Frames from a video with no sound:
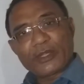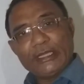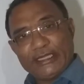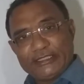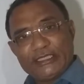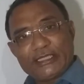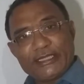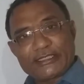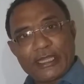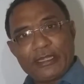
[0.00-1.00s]

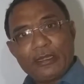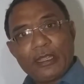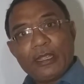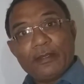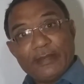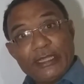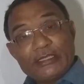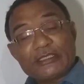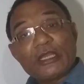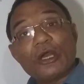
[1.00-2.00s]
Legislation
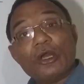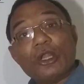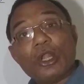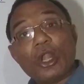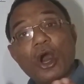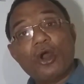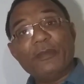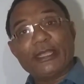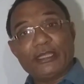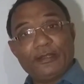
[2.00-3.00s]
means law
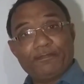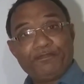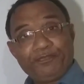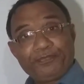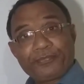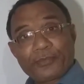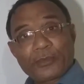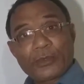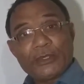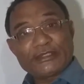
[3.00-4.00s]
making.
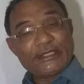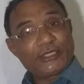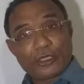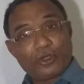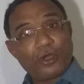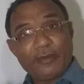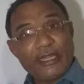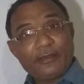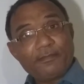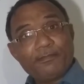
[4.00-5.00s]
Central
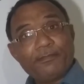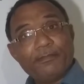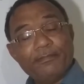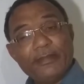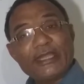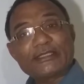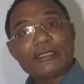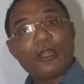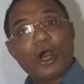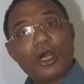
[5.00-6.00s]
government makes
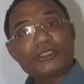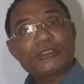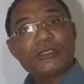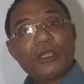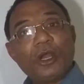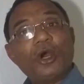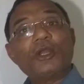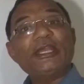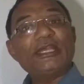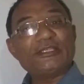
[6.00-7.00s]
laws
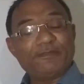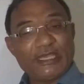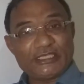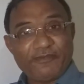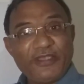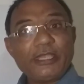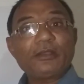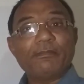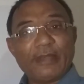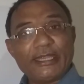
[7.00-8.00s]
on
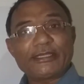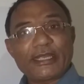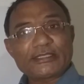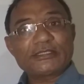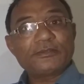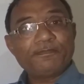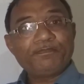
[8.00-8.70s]
specific matters